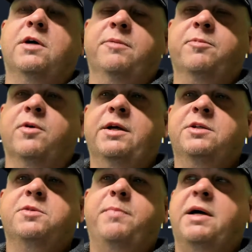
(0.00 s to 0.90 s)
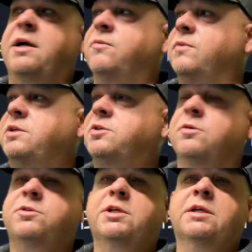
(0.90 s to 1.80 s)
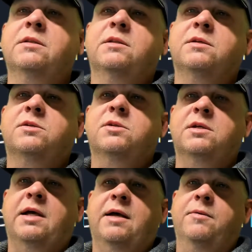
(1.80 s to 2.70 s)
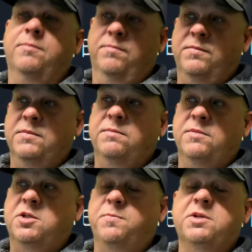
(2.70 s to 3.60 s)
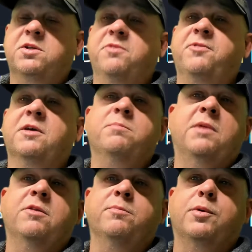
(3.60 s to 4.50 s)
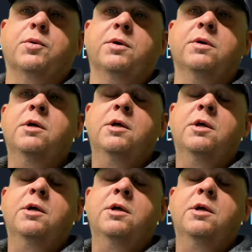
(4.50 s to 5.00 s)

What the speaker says: upgrades by researching this specific motherboard.